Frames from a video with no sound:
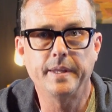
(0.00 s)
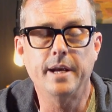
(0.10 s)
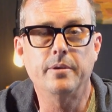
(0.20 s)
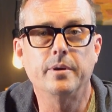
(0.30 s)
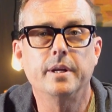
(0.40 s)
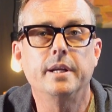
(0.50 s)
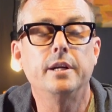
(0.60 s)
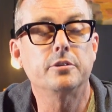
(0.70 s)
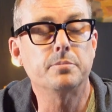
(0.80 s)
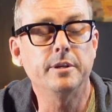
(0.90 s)
Now,
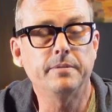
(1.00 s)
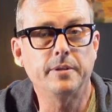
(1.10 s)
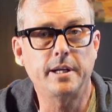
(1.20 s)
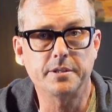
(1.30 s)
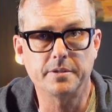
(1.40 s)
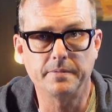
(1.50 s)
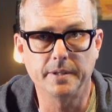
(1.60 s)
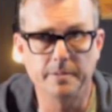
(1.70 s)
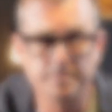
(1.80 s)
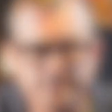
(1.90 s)
here's my
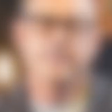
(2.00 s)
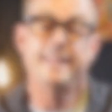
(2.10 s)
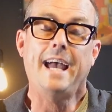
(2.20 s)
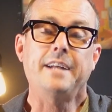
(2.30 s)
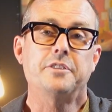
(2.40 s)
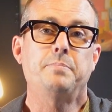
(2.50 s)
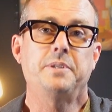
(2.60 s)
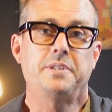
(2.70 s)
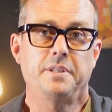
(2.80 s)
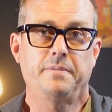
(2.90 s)
philosophy. That
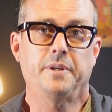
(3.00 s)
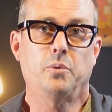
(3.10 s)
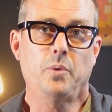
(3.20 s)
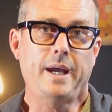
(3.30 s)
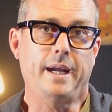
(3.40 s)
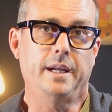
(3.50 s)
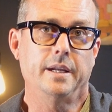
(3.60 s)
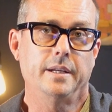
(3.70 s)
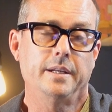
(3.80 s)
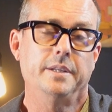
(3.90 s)
specific way
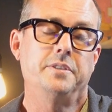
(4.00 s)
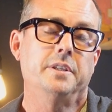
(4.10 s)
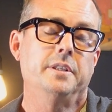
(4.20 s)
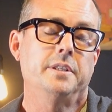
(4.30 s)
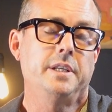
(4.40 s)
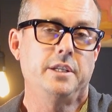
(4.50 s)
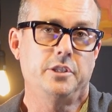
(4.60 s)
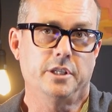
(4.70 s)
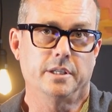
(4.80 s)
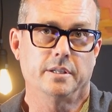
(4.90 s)
is in the
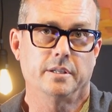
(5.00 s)
teaching.